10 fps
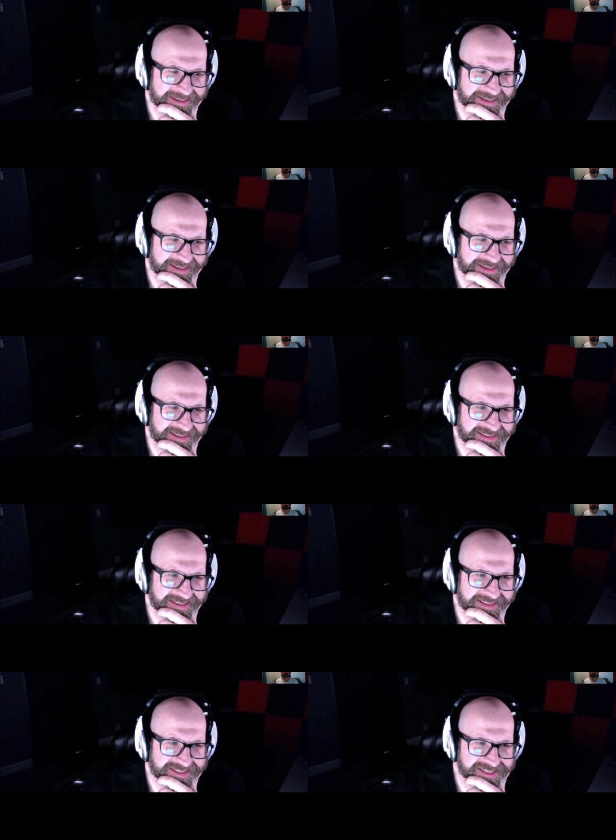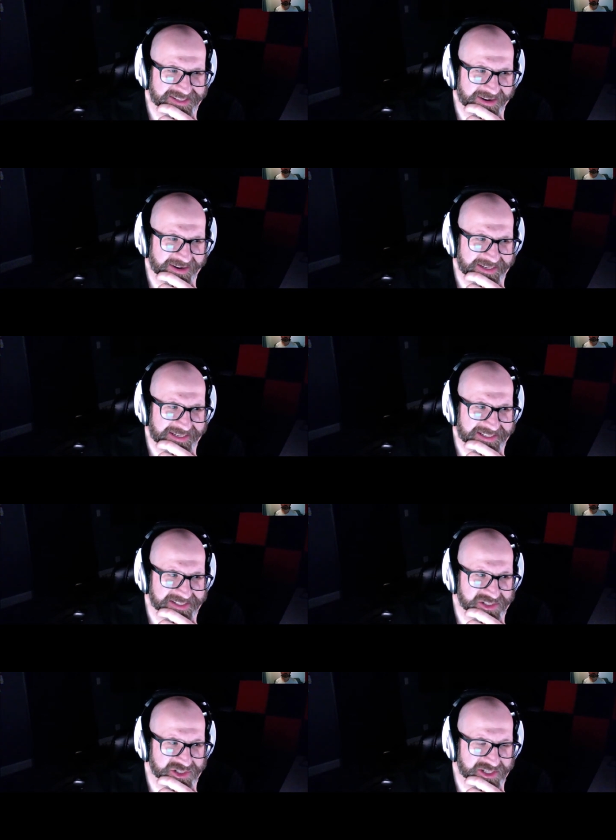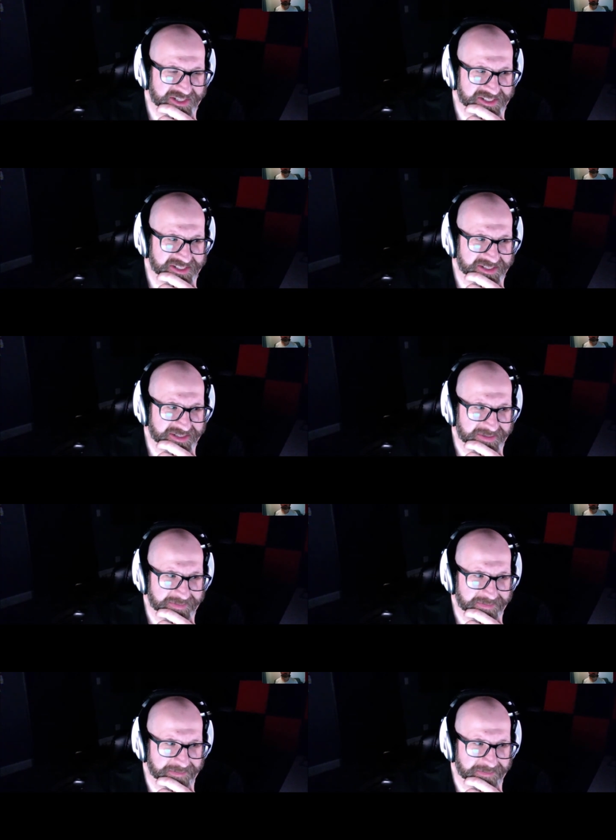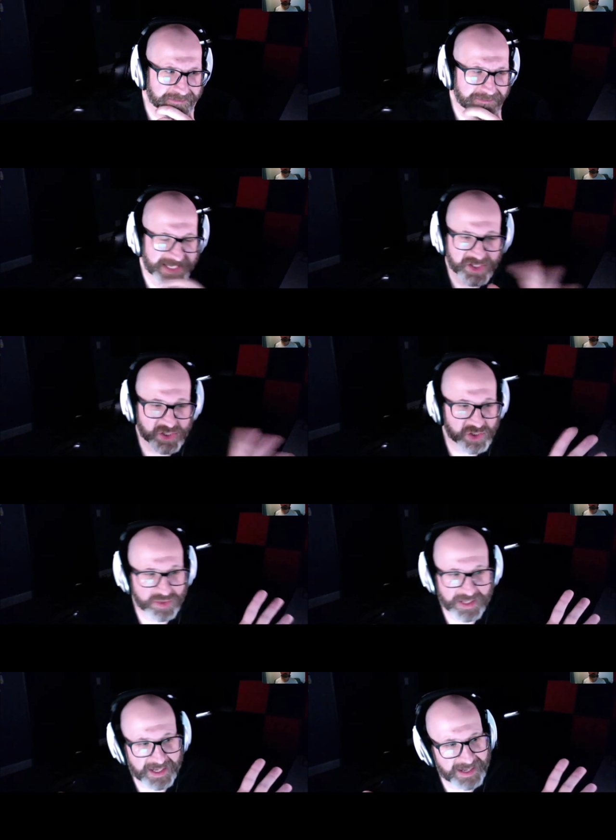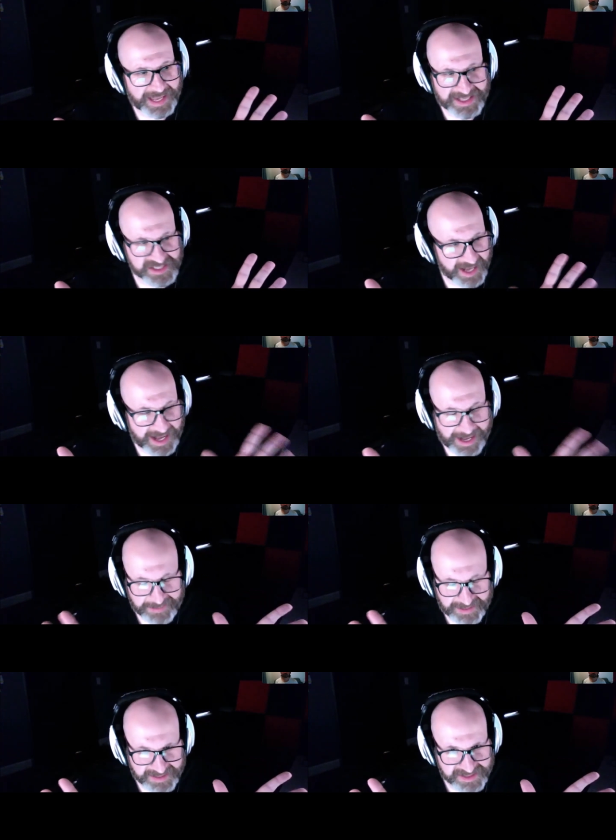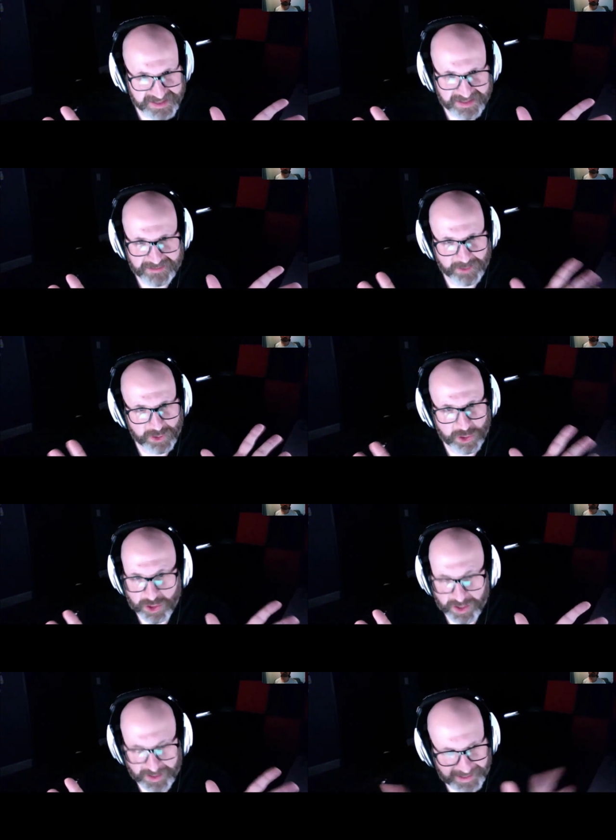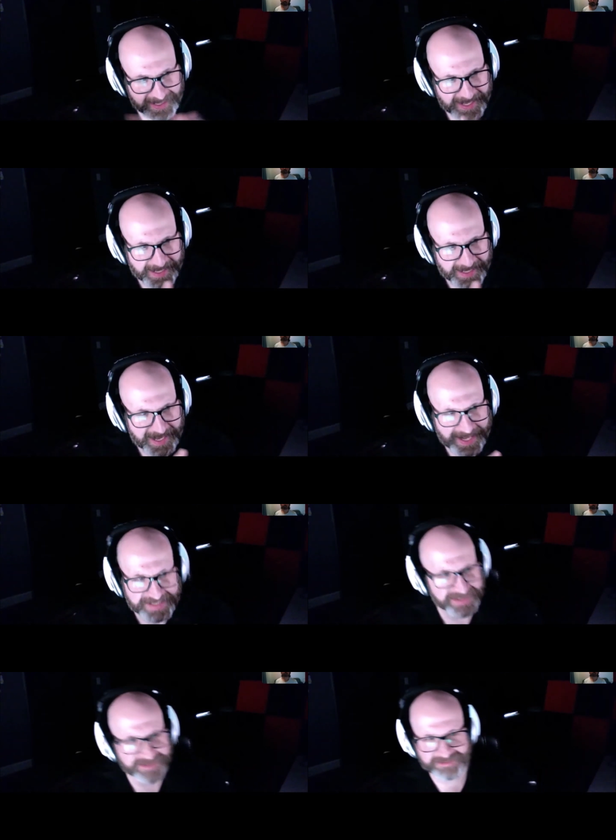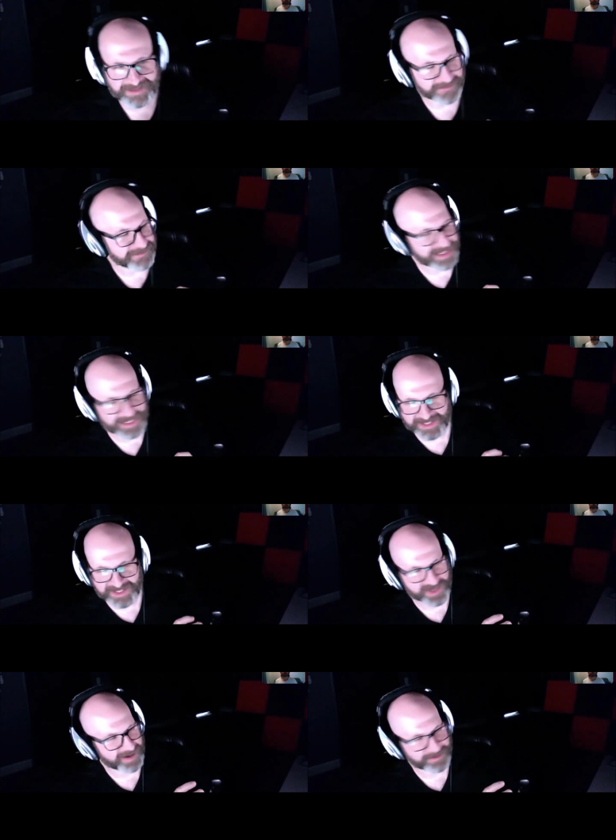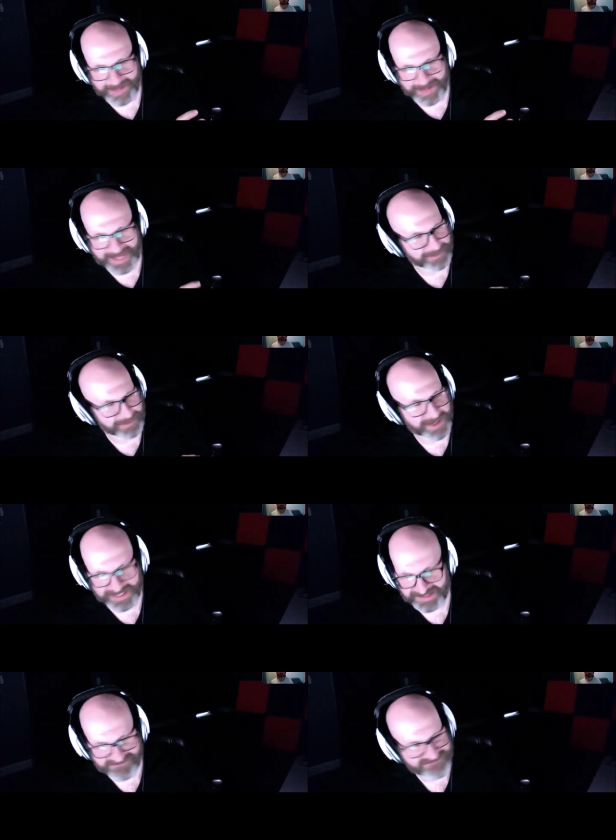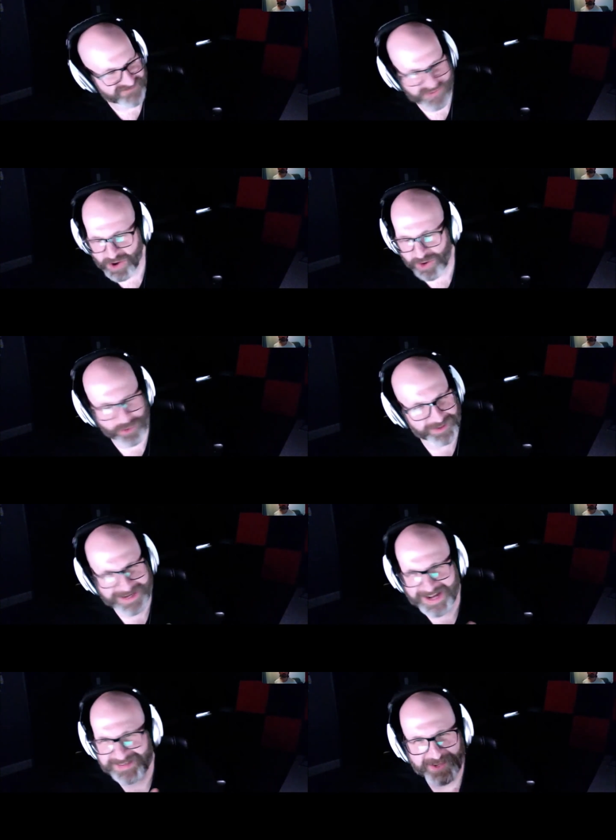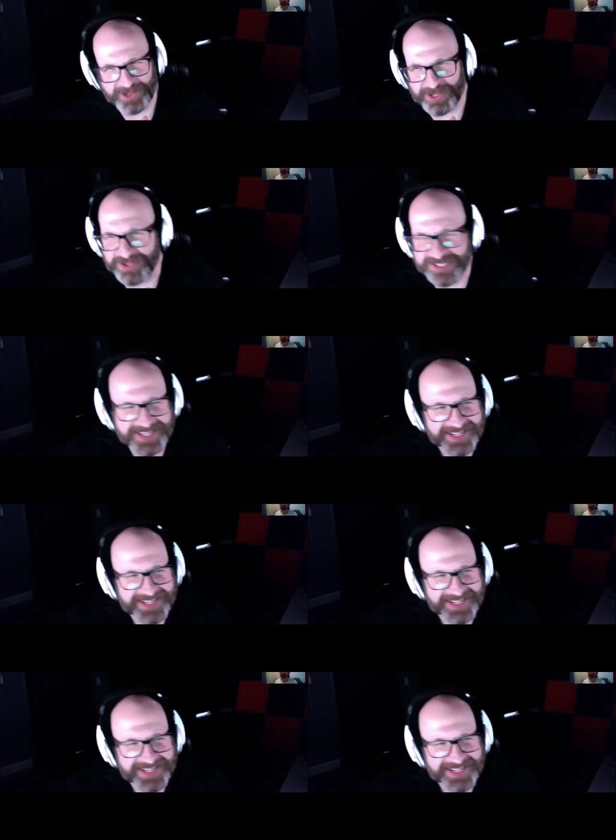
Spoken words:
It started as just me shooting as a hobbyist, learning. I didn't immediately start making money. Mm-hmm. No, not even close.